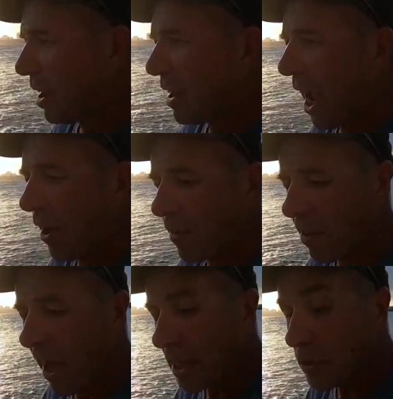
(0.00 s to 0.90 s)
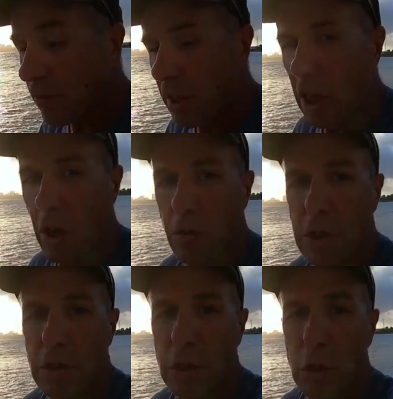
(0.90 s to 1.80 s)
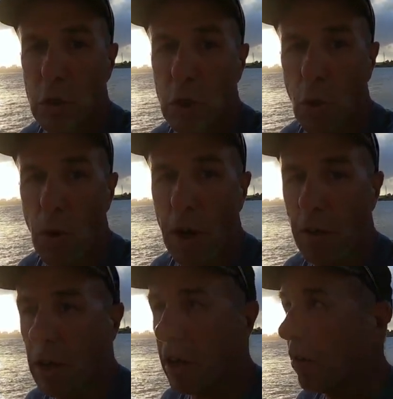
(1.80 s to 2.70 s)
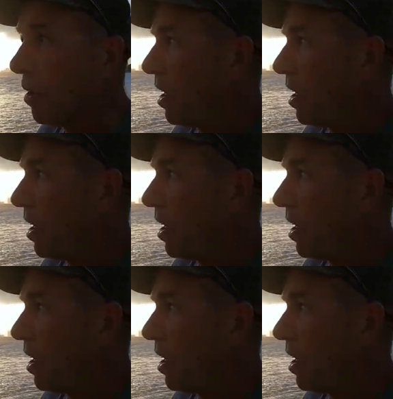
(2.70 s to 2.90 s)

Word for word: Now, in the last video, didn't do so well here.